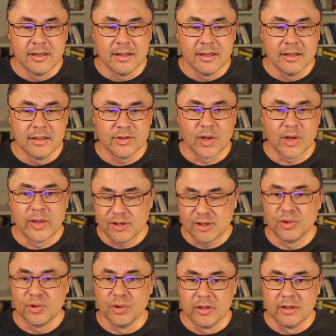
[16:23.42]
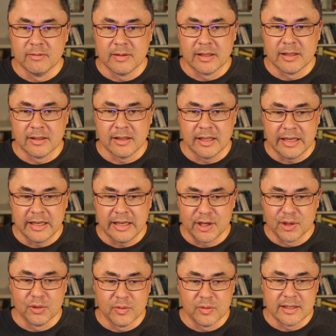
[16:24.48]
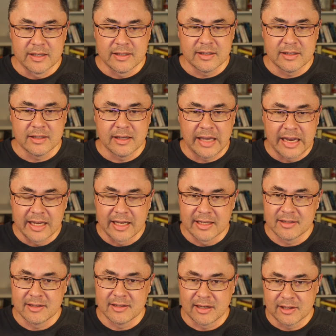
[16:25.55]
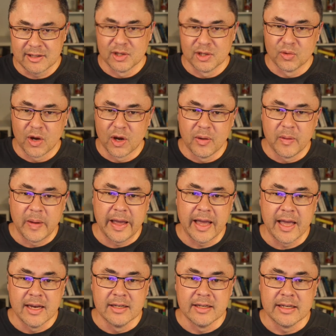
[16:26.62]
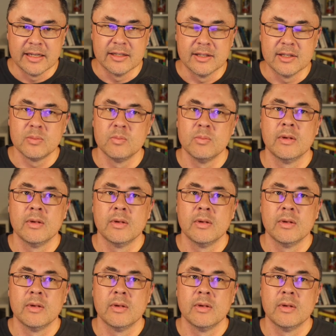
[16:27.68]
so that's good that the EU is getting its ducks in a row, and it's,